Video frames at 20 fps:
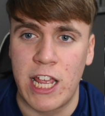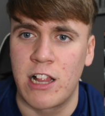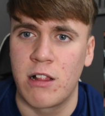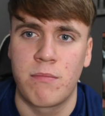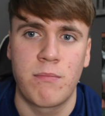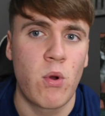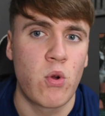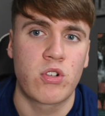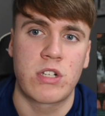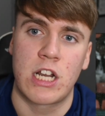
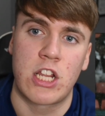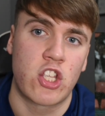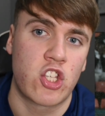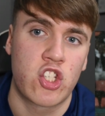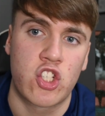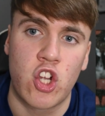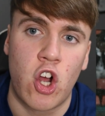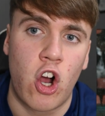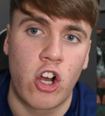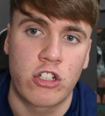He'll most likely
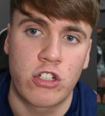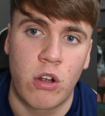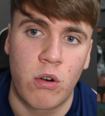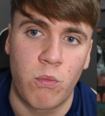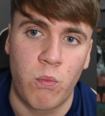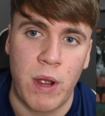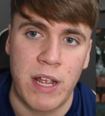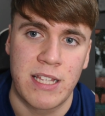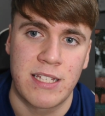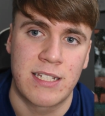start
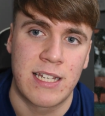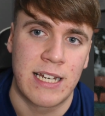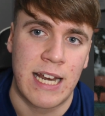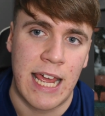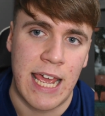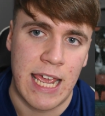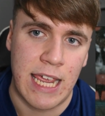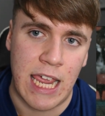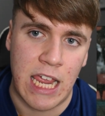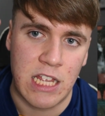on Wednesday
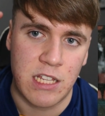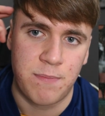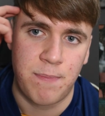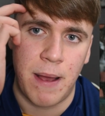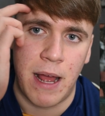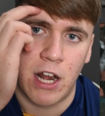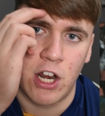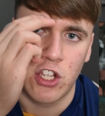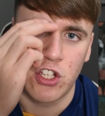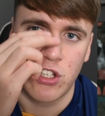night against
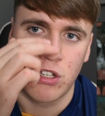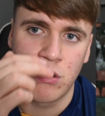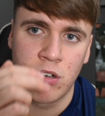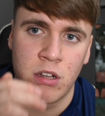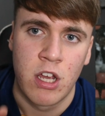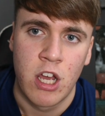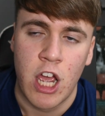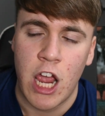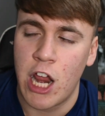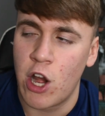Palace, and
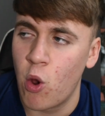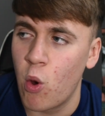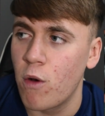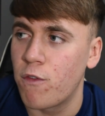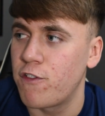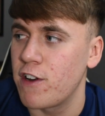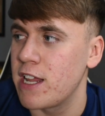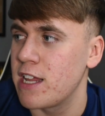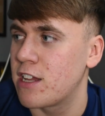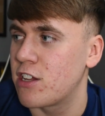
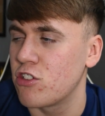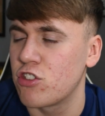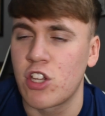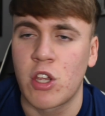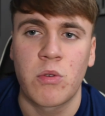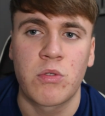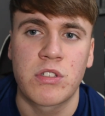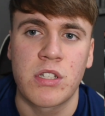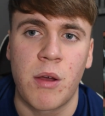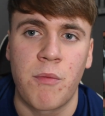hopefully he can
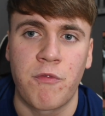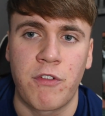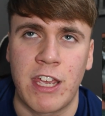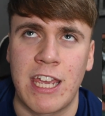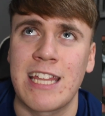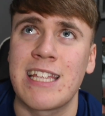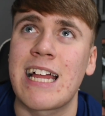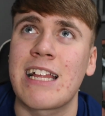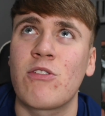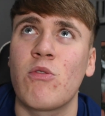do something.
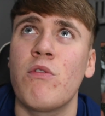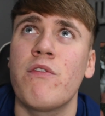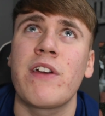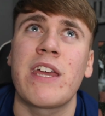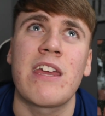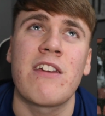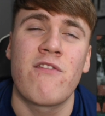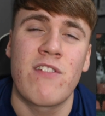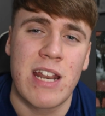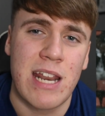I don't
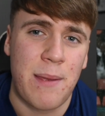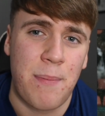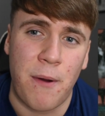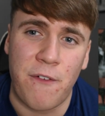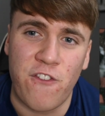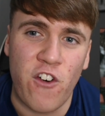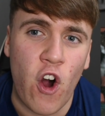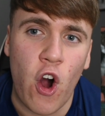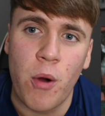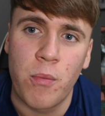think he really
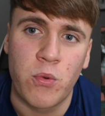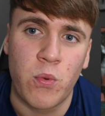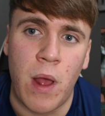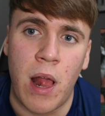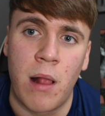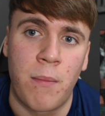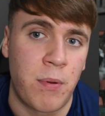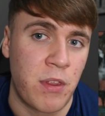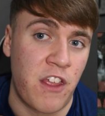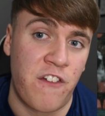performed
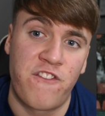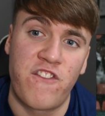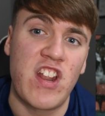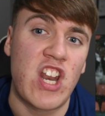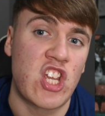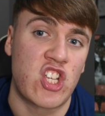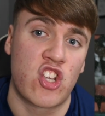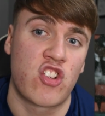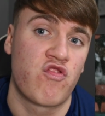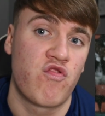well, but the
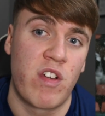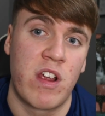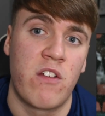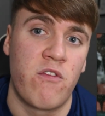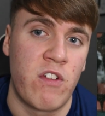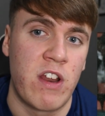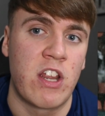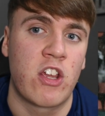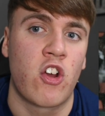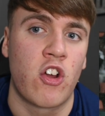finish is really,
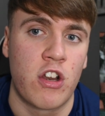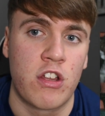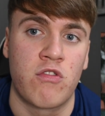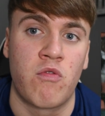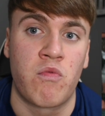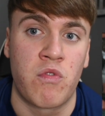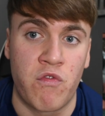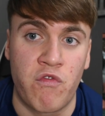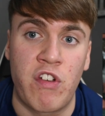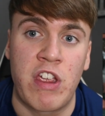really good.
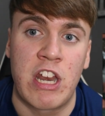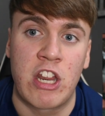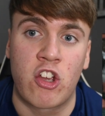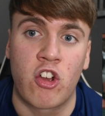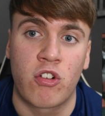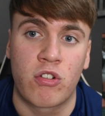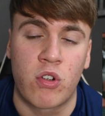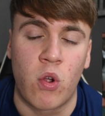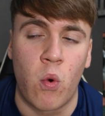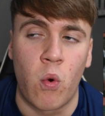It was a really
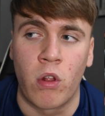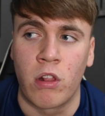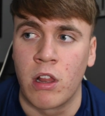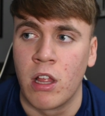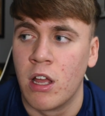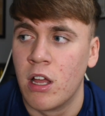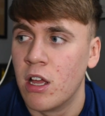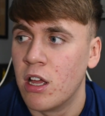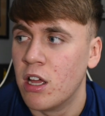good goal.